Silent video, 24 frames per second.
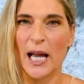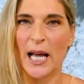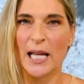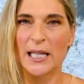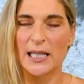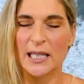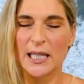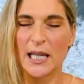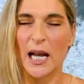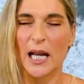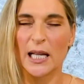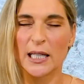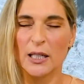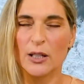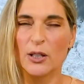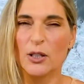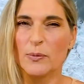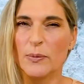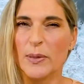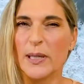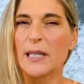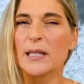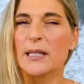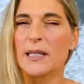I see, I know
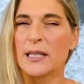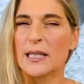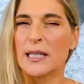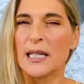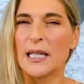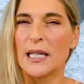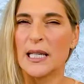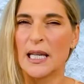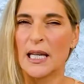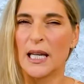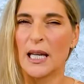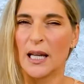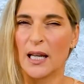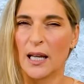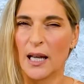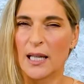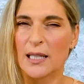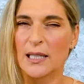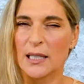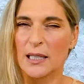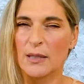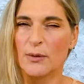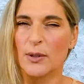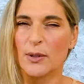you're being sneaky.
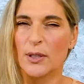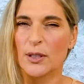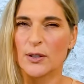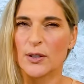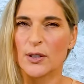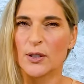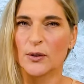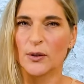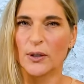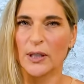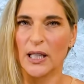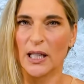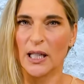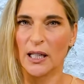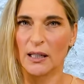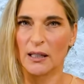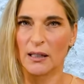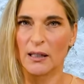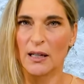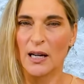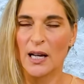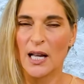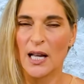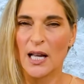I see what you're doing
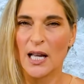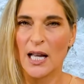here.